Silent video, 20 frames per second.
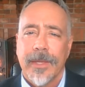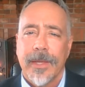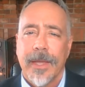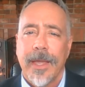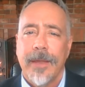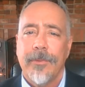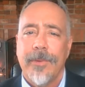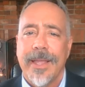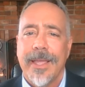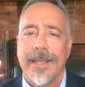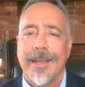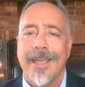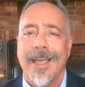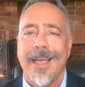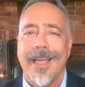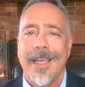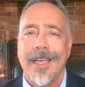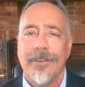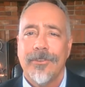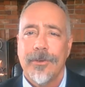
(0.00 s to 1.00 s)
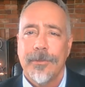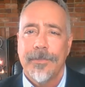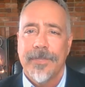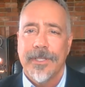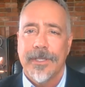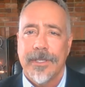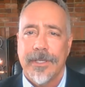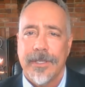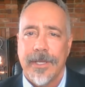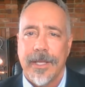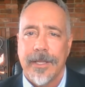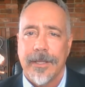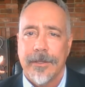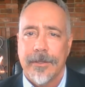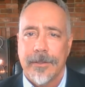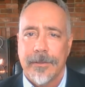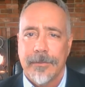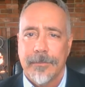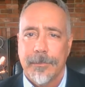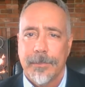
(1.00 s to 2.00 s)
I ran a $100 million
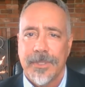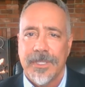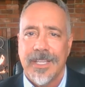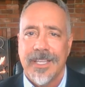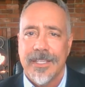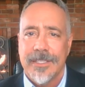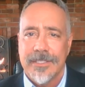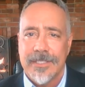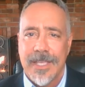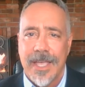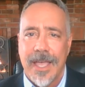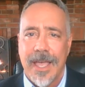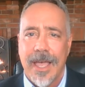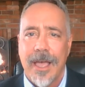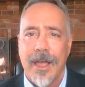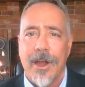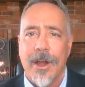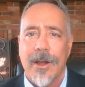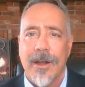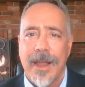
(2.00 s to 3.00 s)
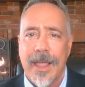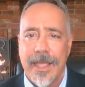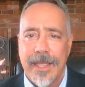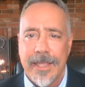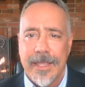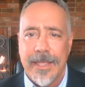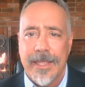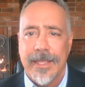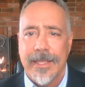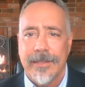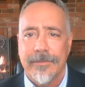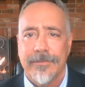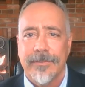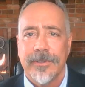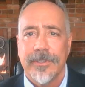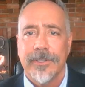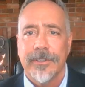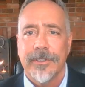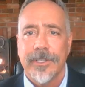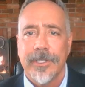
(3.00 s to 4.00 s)
plus RIA
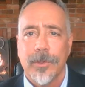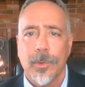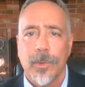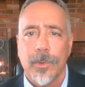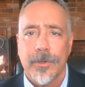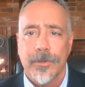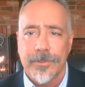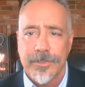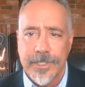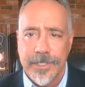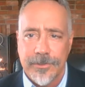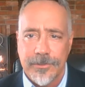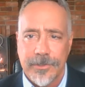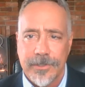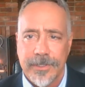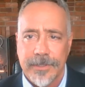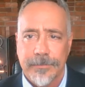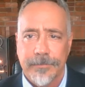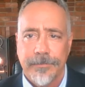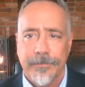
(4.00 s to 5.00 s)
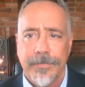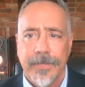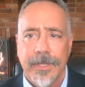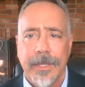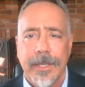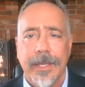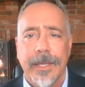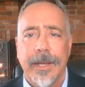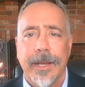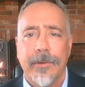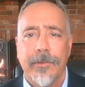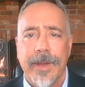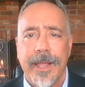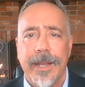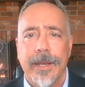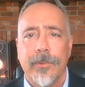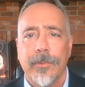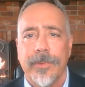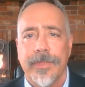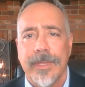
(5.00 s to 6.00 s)
for nearly a quarter century, and I
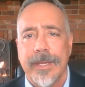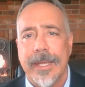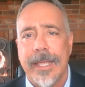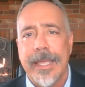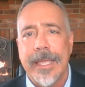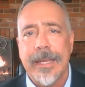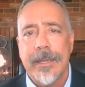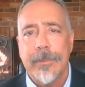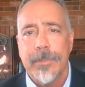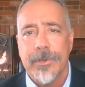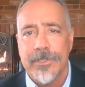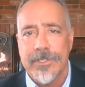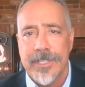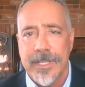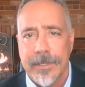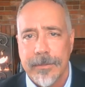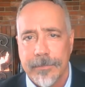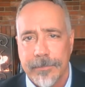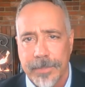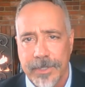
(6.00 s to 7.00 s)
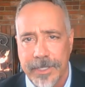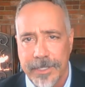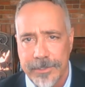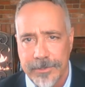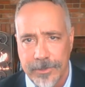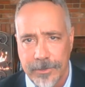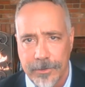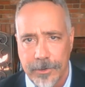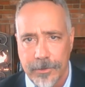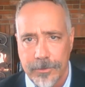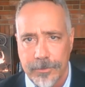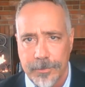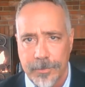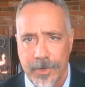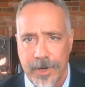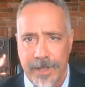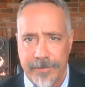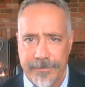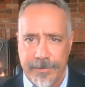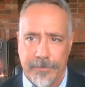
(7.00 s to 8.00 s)
ran it with an 80% plus gross
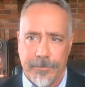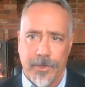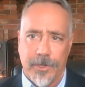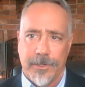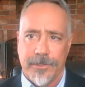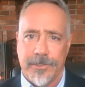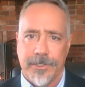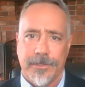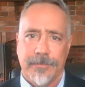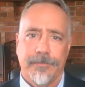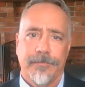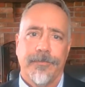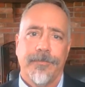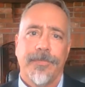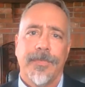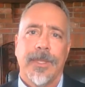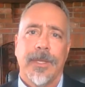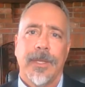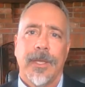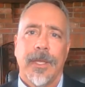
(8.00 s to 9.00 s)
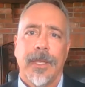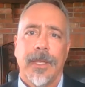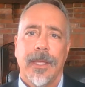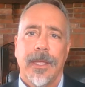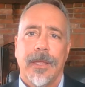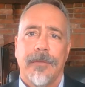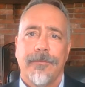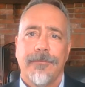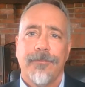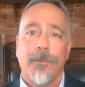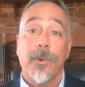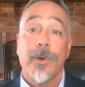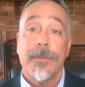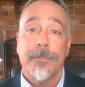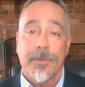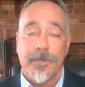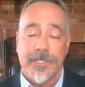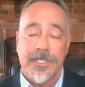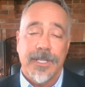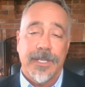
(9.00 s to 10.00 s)
profit margin,
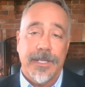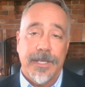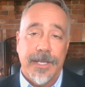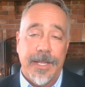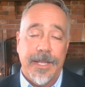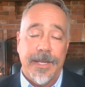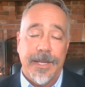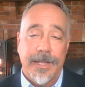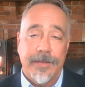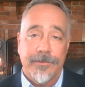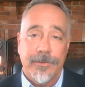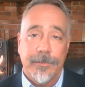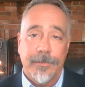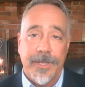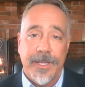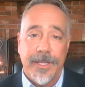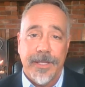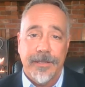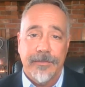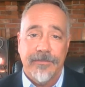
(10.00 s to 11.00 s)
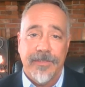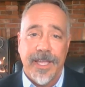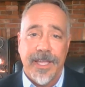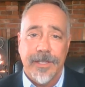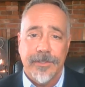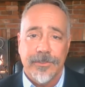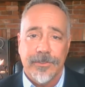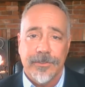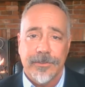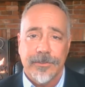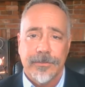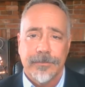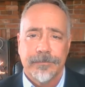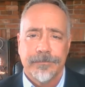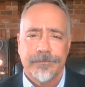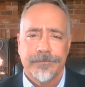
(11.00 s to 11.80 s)
40% net after paying advisors.